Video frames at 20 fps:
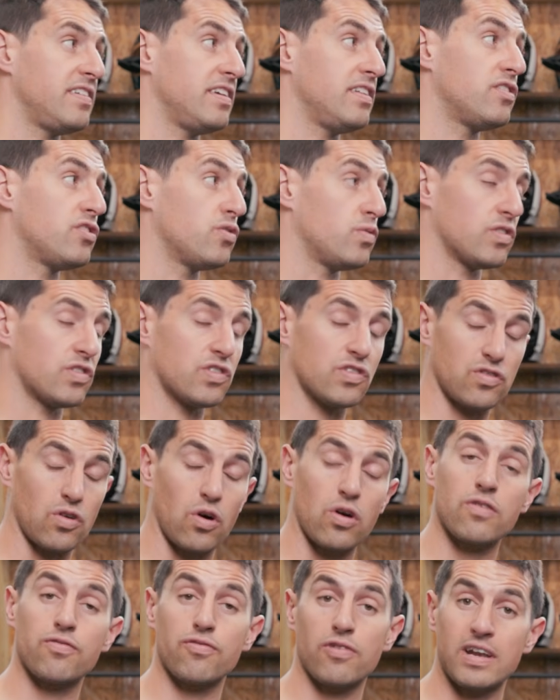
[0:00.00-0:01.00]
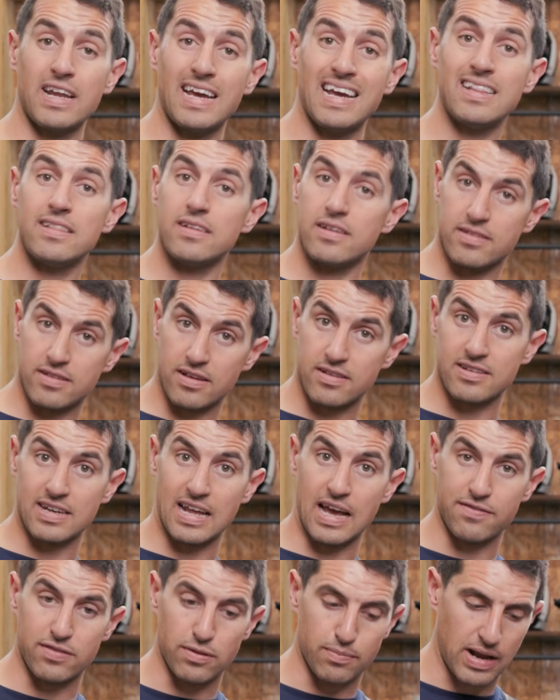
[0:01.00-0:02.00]
into a stock front end that doesn't
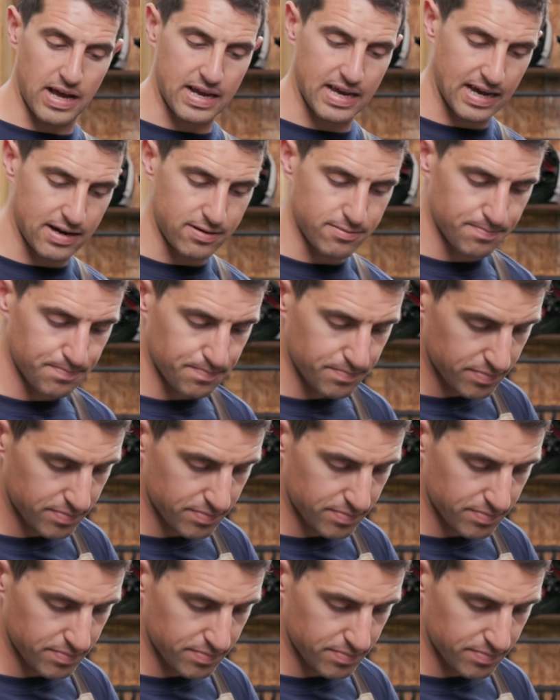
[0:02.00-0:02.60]
have the blackout.